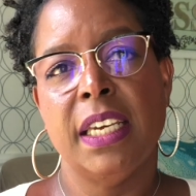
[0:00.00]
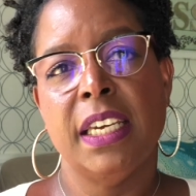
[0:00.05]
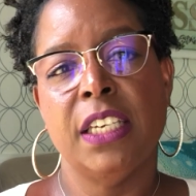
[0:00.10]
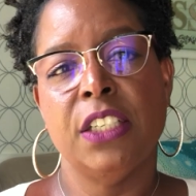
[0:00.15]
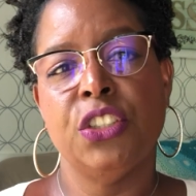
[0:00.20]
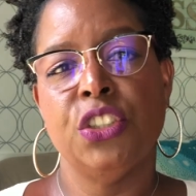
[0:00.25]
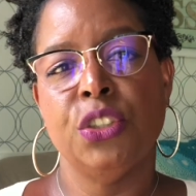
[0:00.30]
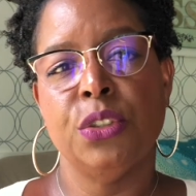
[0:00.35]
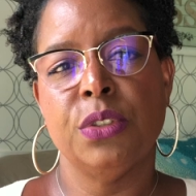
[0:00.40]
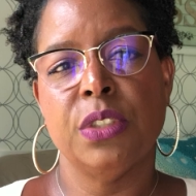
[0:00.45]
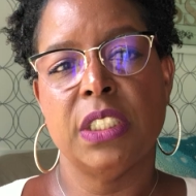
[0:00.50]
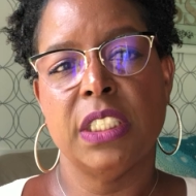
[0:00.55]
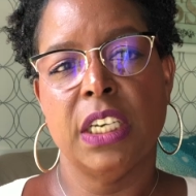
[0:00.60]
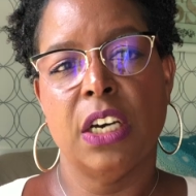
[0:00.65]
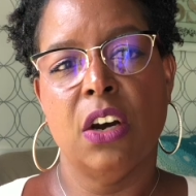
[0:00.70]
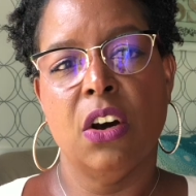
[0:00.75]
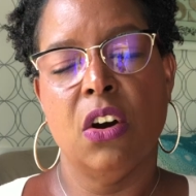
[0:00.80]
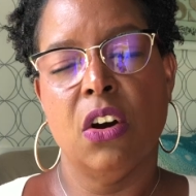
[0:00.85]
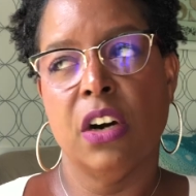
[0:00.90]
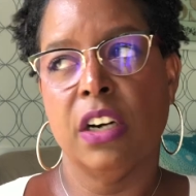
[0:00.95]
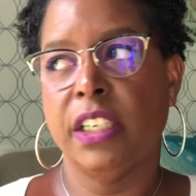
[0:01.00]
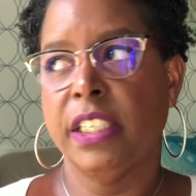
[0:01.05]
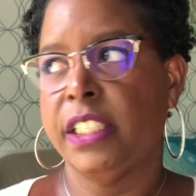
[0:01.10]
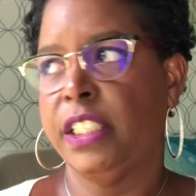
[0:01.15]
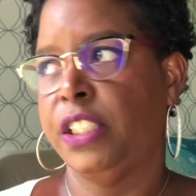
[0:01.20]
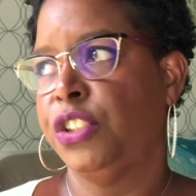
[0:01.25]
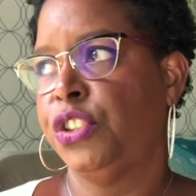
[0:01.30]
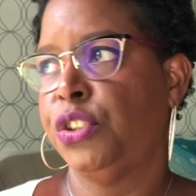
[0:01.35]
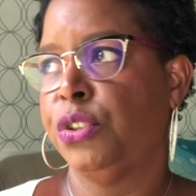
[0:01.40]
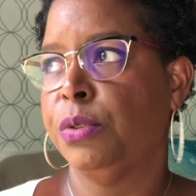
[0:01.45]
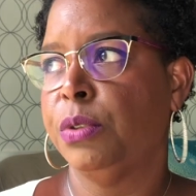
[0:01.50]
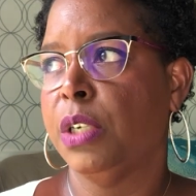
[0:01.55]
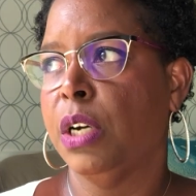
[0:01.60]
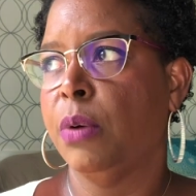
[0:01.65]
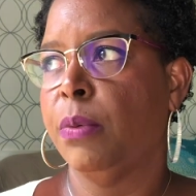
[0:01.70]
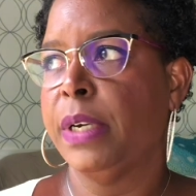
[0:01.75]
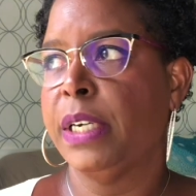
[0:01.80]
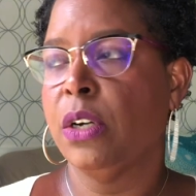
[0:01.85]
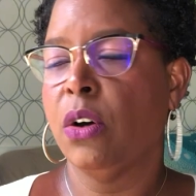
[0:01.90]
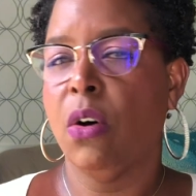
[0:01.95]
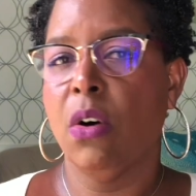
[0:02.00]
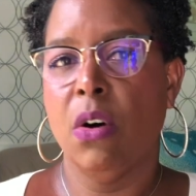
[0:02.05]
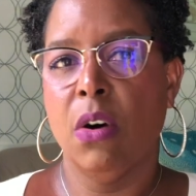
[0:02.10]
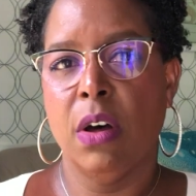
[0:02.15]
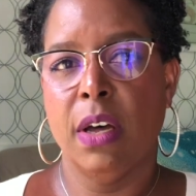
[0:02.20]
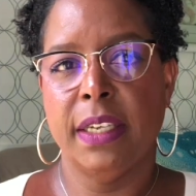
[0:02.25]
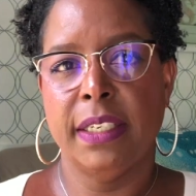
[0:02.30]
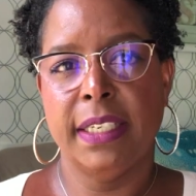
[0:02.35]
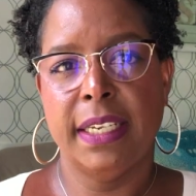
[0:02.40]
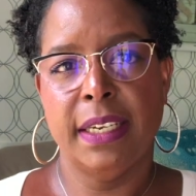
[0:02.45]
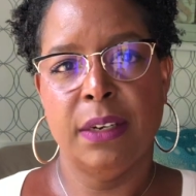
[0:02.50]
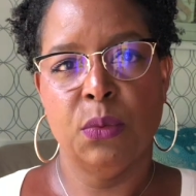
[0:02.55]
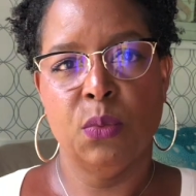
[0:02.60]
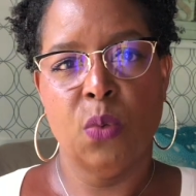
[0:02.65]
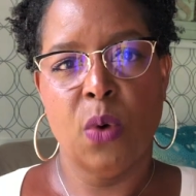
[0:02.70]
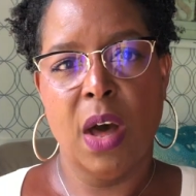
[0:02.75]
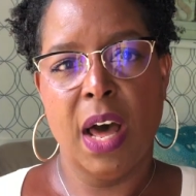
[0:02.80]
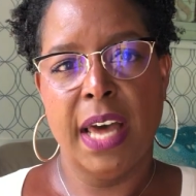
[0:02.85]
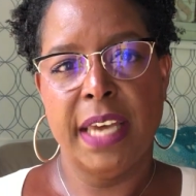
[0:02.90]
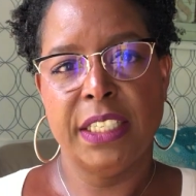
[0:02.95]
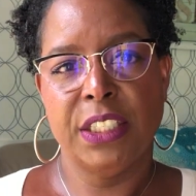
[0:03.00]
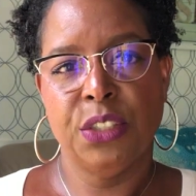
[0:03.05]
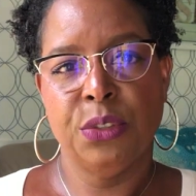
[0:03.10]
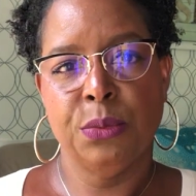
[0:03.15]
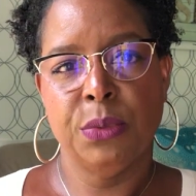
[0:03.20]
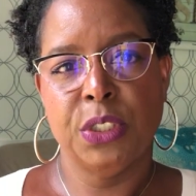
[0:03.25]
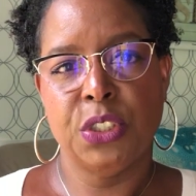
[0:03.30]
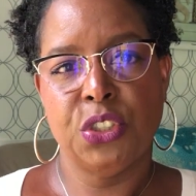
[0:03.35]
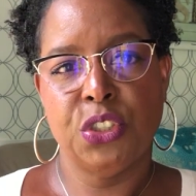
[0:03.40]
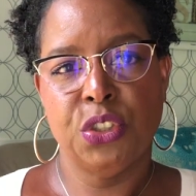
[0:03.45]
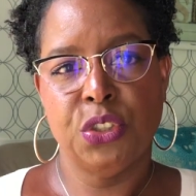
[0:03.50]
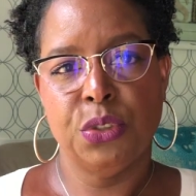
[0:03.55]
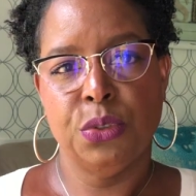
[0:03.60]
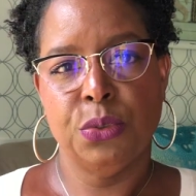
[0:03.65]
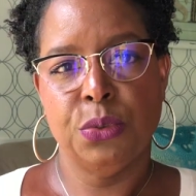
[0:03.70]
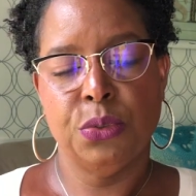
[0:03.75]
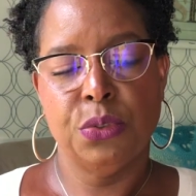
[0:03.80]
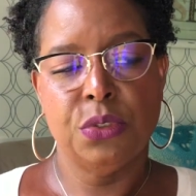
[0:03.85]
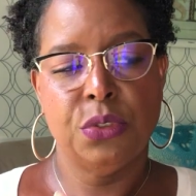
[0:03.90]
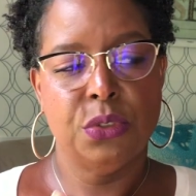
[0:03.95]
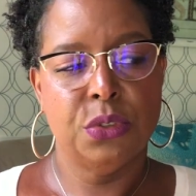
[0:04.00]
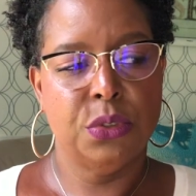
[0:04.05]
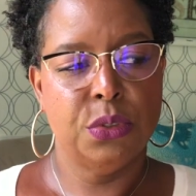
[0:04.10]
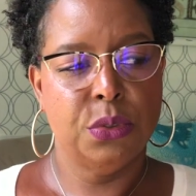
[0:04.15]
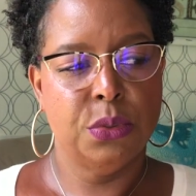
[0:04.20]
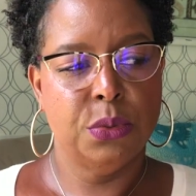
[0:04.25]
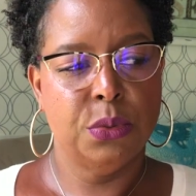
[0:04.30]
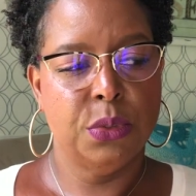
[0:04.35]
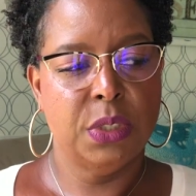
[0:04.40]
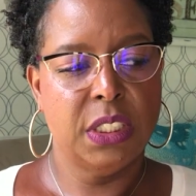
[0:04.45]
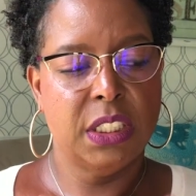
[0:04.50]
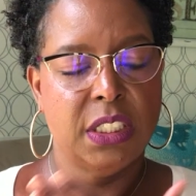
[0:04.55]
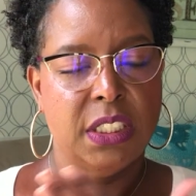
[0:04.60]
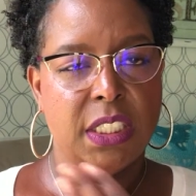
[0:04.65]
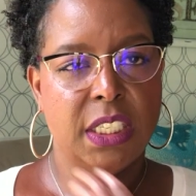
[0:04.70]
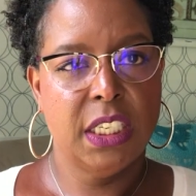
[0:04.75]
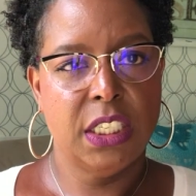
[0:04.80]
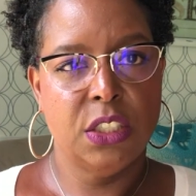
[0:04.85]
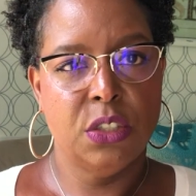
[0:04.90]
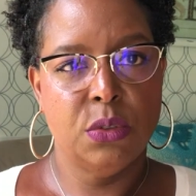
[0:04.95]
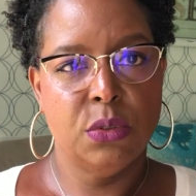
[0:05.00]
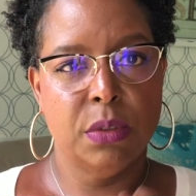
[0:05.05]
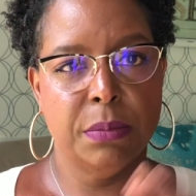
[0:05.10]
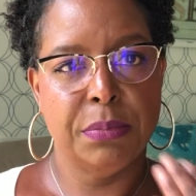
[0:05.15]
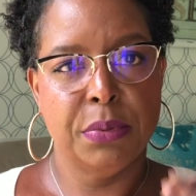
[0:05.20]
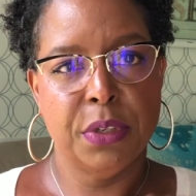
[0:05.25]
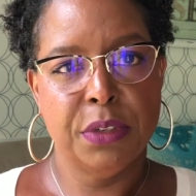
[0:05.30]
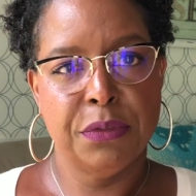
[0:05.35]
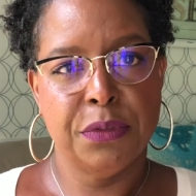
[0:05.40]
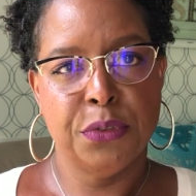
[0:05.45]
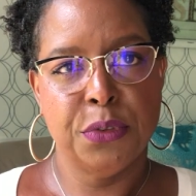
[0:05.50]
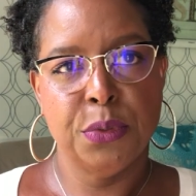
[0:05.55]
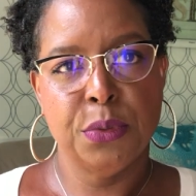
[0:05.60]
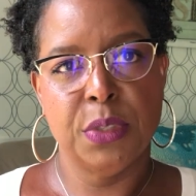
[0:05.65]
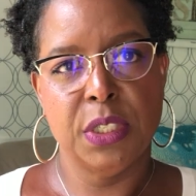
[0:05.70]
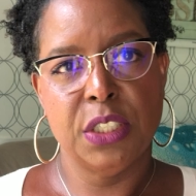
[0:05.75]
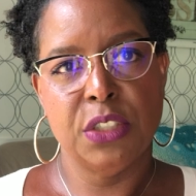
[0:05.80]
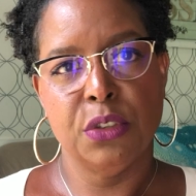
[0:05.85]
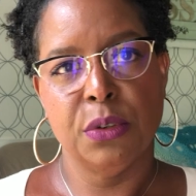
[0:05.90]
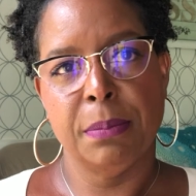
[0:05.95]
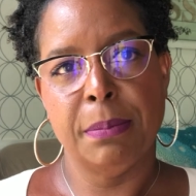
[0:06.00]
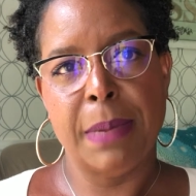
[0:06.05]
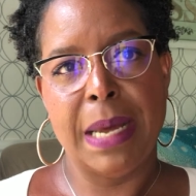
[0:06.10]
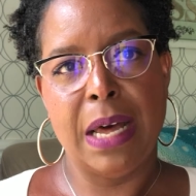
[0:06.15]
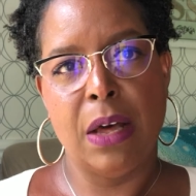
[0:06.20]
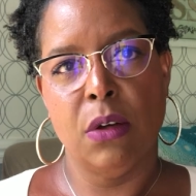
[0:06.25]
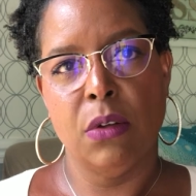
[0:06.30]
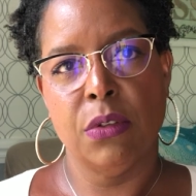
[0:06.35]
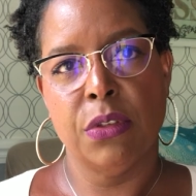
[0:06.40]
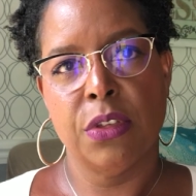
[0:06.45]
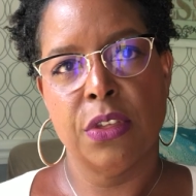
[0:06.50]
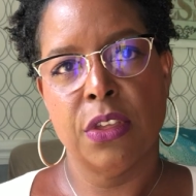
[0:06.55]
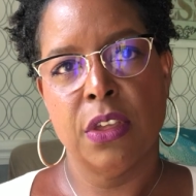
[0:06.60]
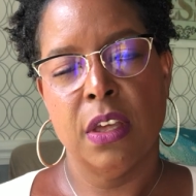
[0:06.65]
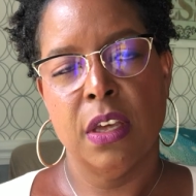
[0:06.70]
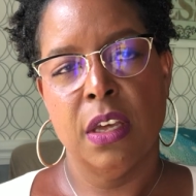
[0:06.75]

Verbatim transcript: it's usually a heart issue going on and why you would choose to continue to put food in your mouth